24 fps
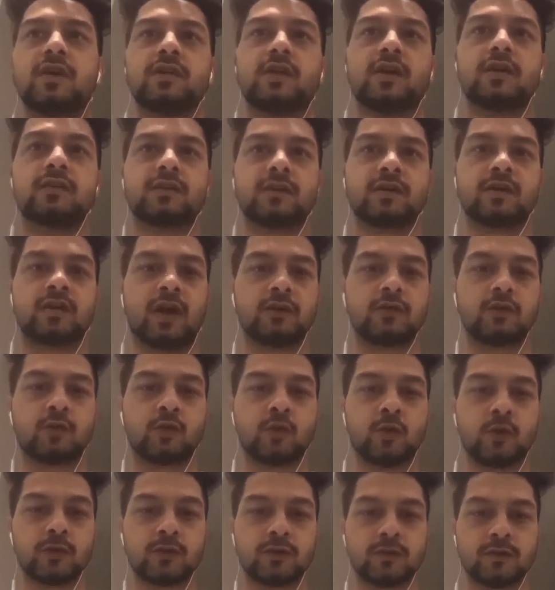that's a graduate
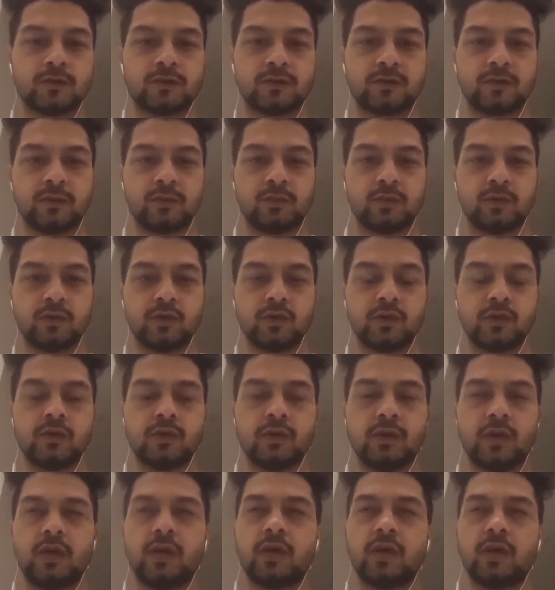course assistant position.